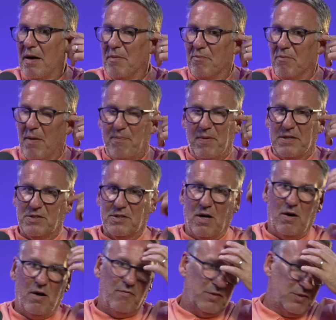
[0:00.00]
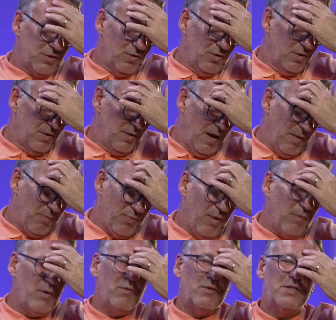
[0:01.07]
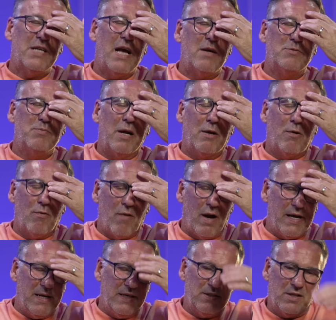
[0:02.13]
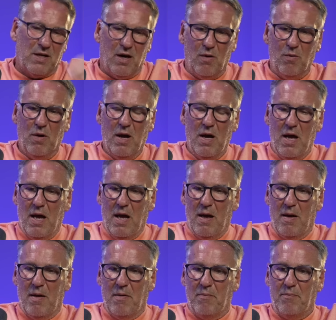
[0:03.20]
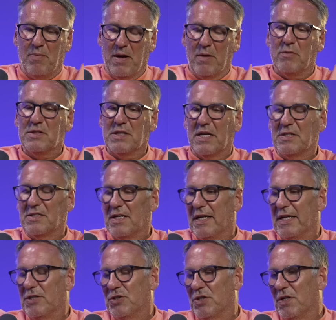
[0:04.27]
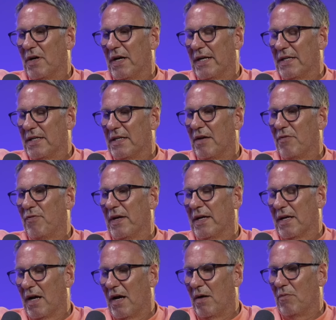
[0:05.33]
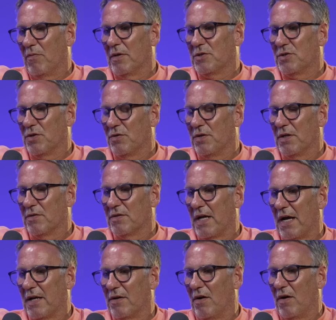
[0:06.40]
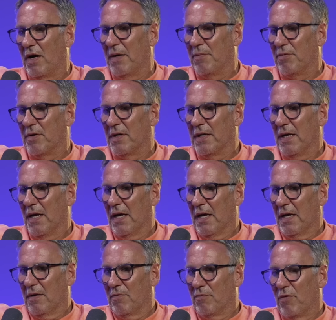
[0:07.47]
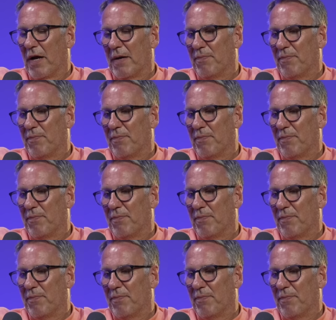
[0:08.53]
My best goal I ever scored, I probably wouldn't say it was my greatest goal, but it was against Leeds United in the FA Cup. We're 2-0 down at Highbury. Ray